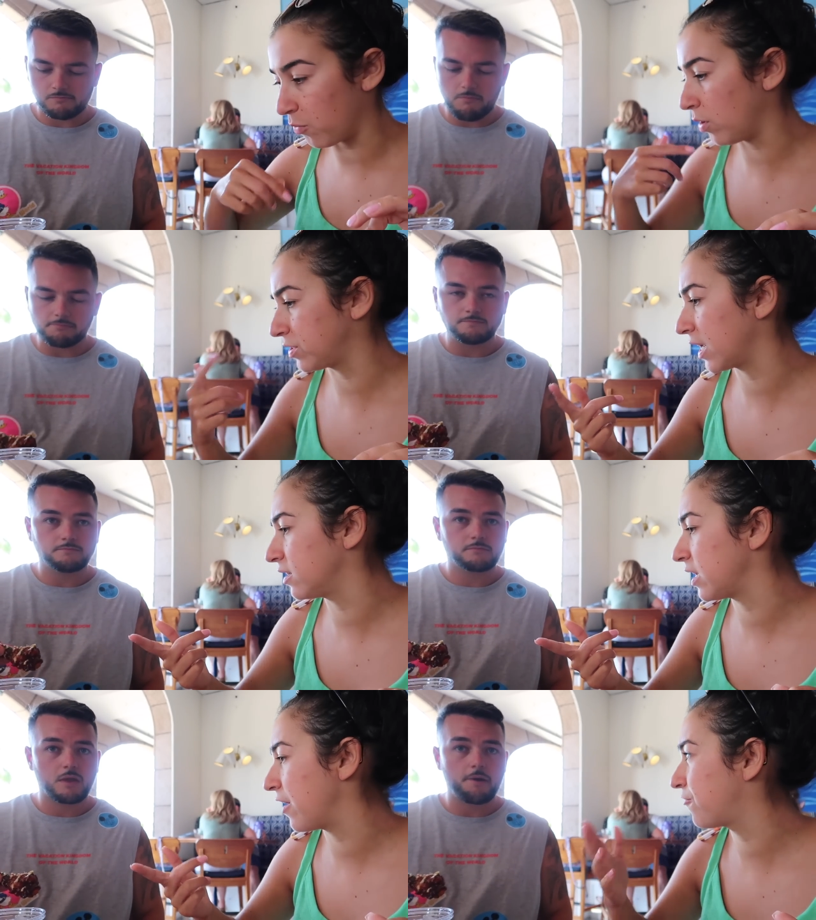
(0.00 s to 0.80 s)
Speaker 1: What was
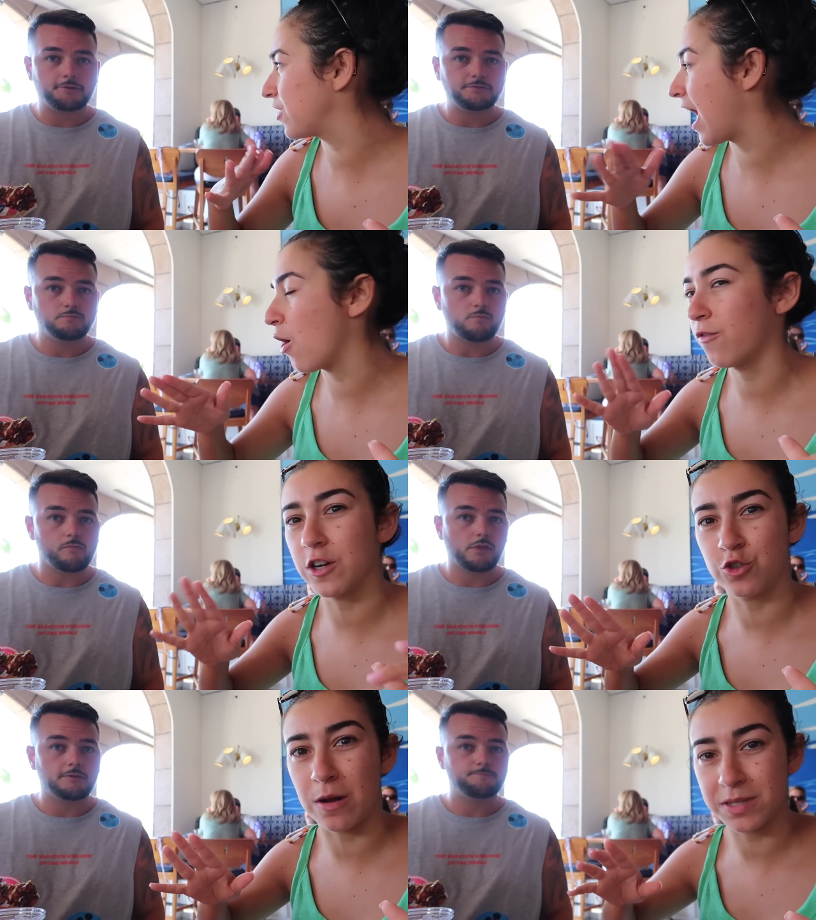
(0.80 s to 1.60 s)
I gonna say? A flat
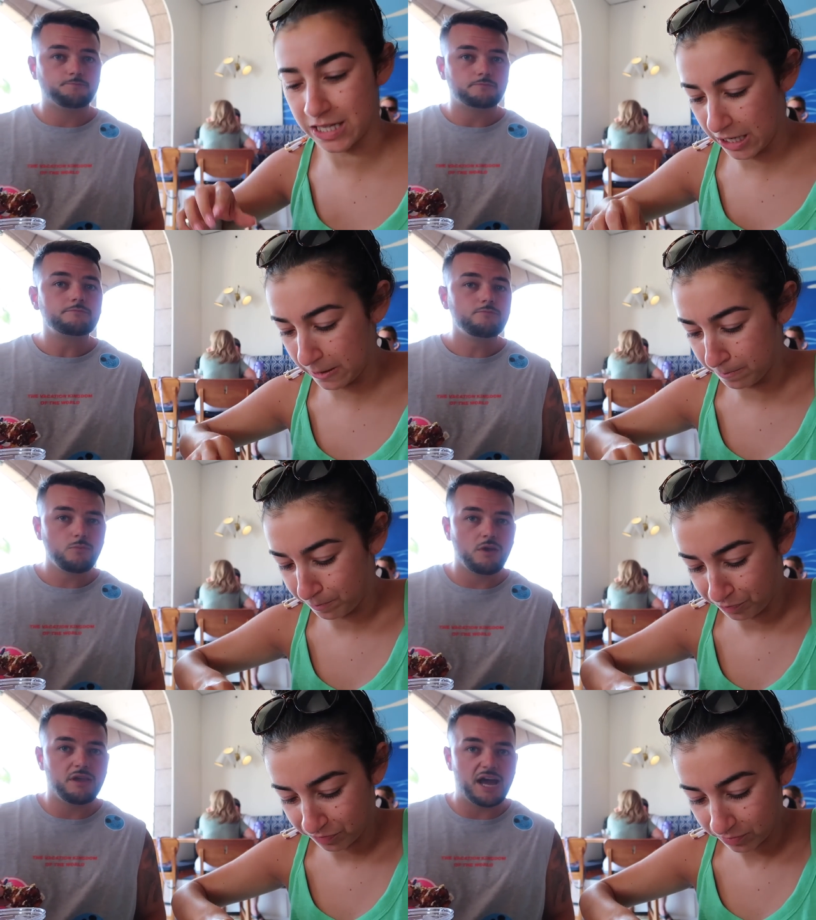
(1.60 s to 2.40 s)
over a drumstick.
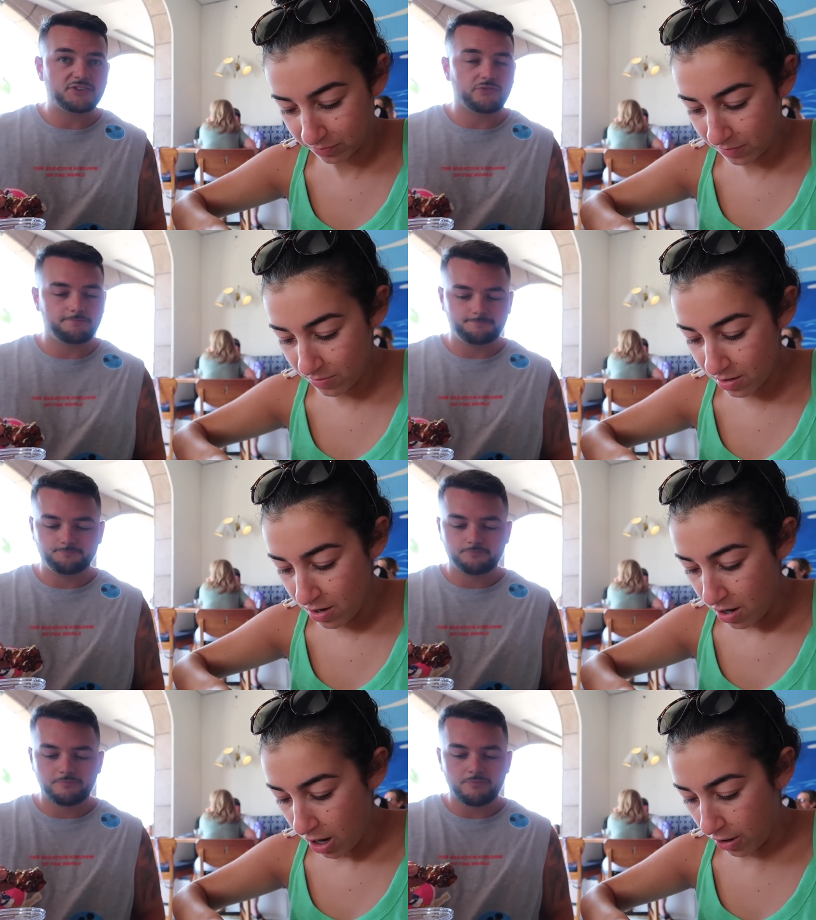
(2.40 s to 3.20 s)
Yes.
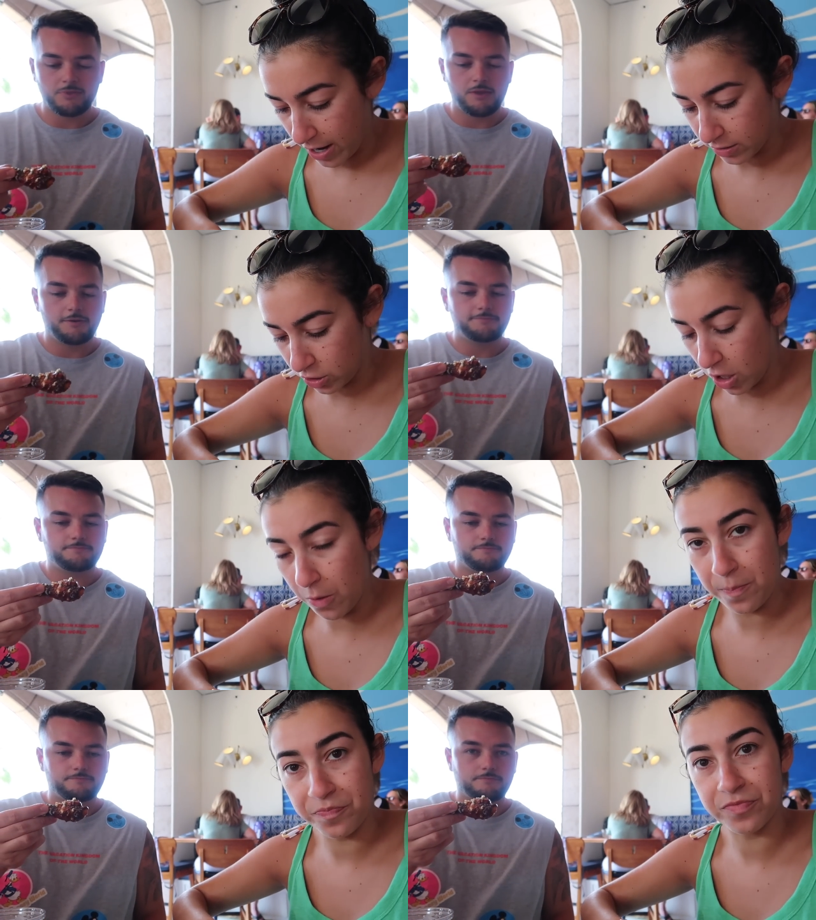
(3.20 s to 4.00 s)
All right,
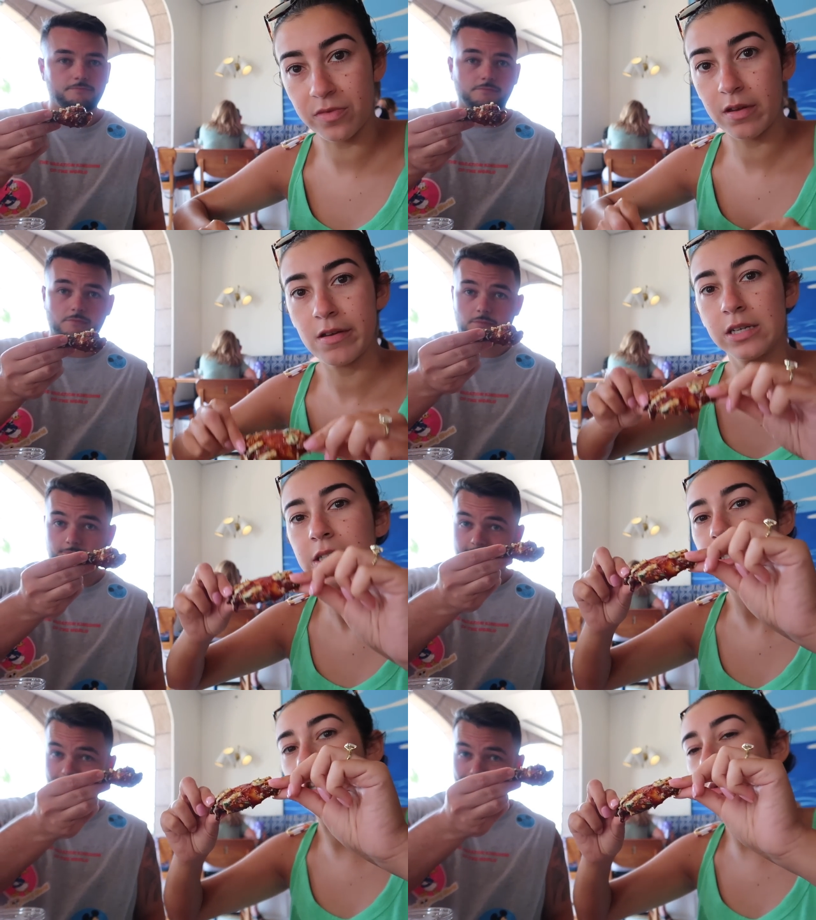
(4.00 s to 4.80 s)

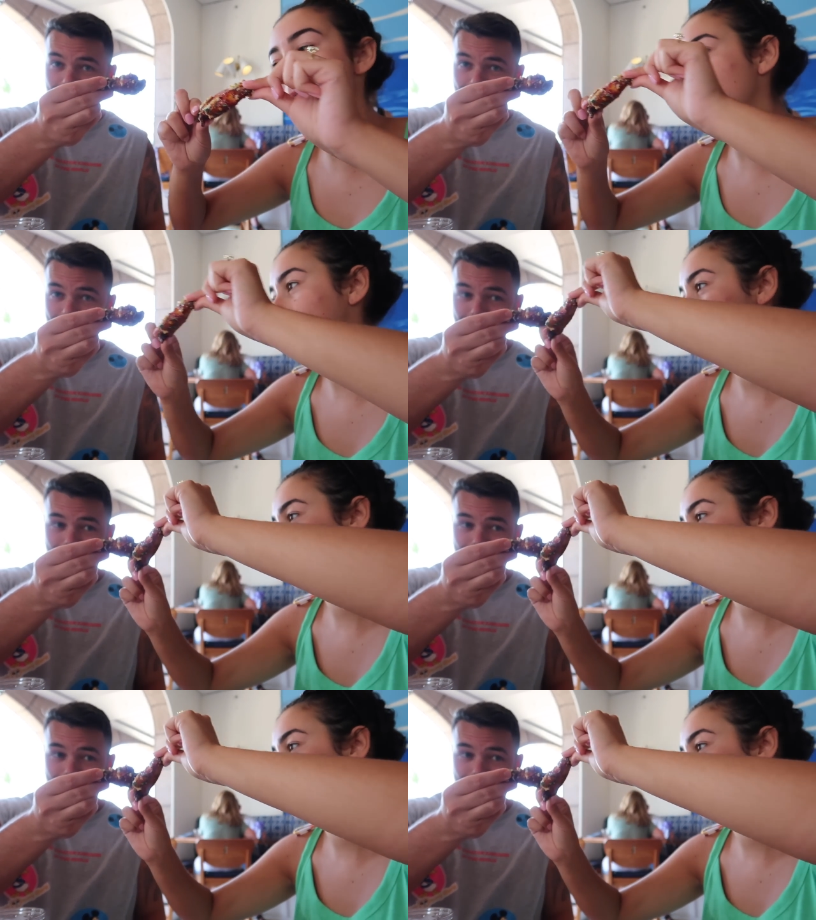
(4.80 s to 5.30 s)
so to the wings.